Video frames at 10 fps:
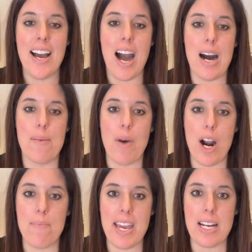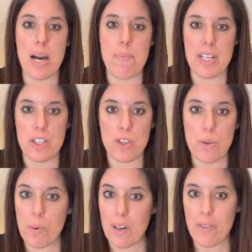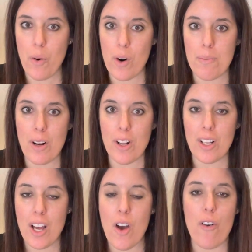Our makeup is super affordable,